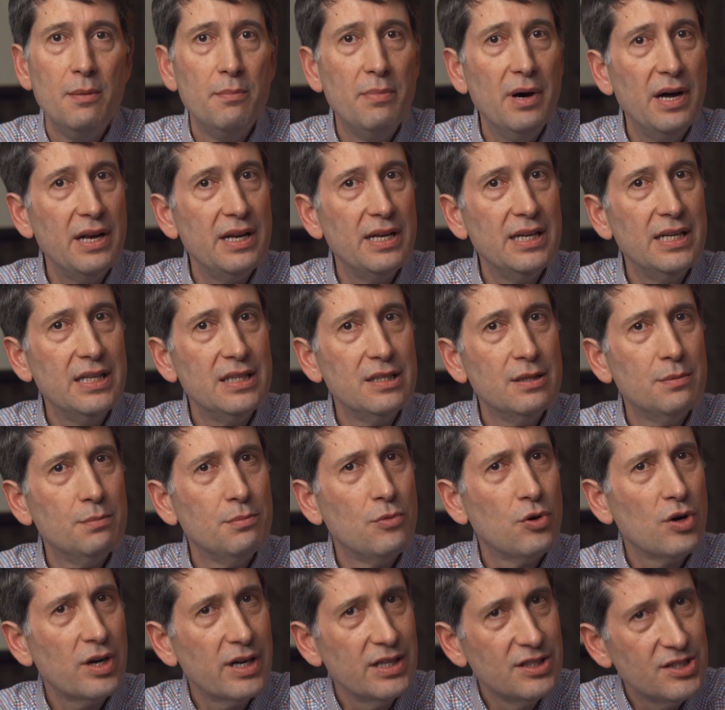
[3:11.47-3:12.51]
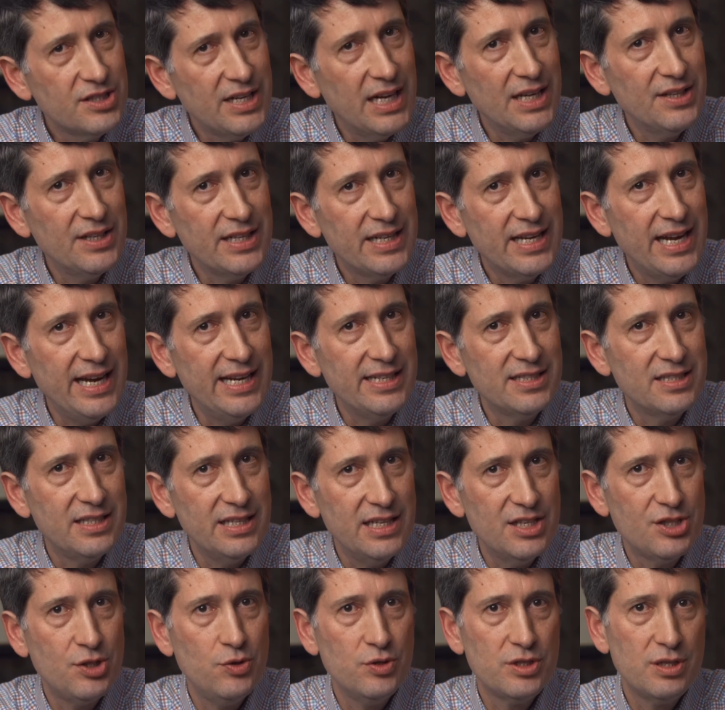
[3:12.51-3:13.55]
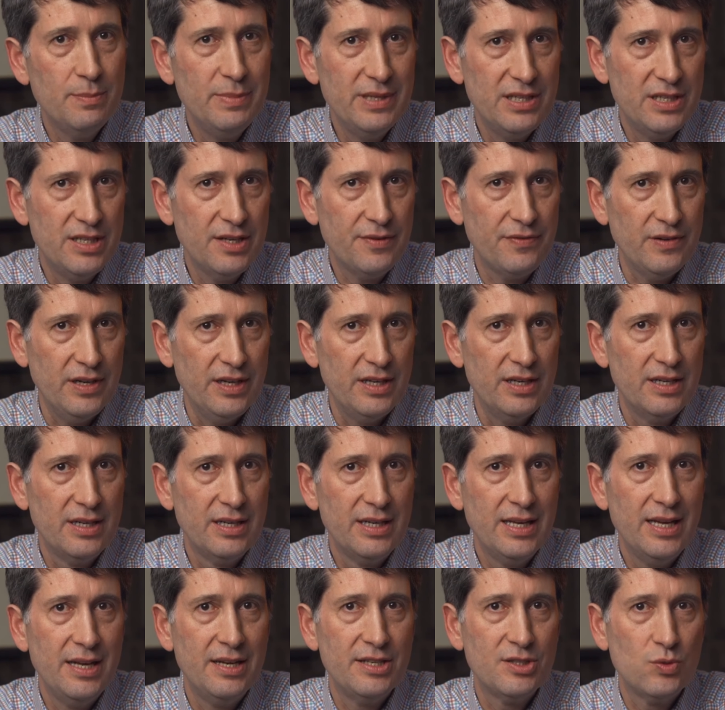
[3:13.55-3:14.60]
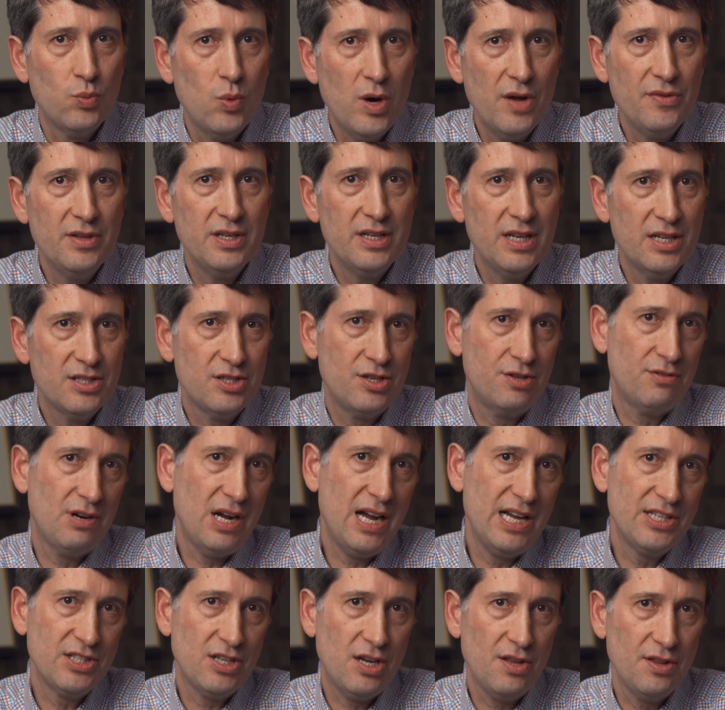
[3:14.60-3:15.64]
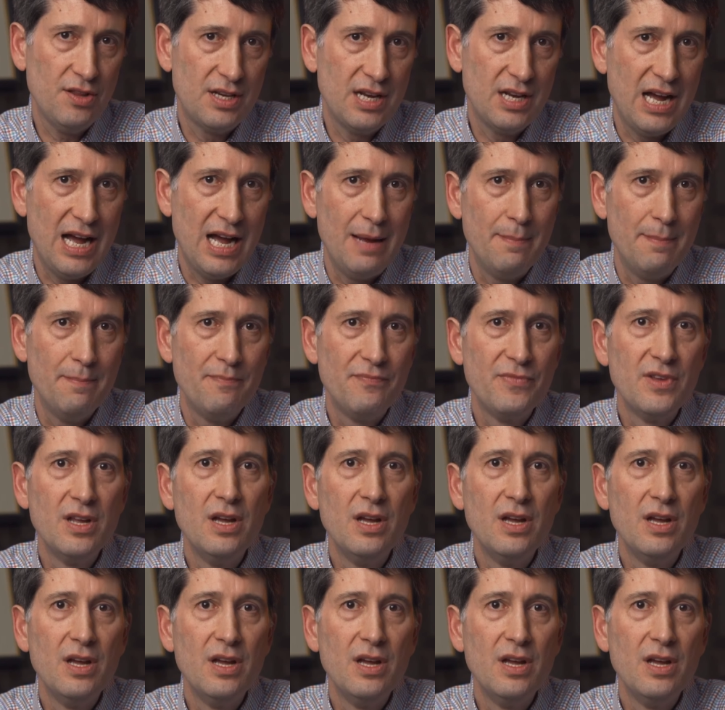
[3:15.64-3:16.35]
But in the Morgan Stanley case, the issue is a bit different, and it's one that doesn't arise all the time.